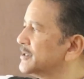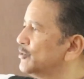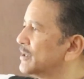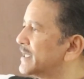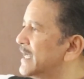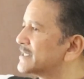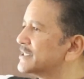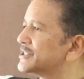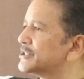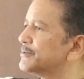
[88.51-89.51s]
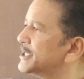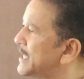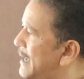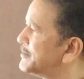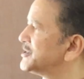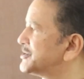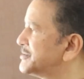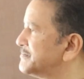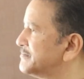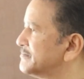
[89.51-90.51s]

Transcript: you will crack the SSB. It happens.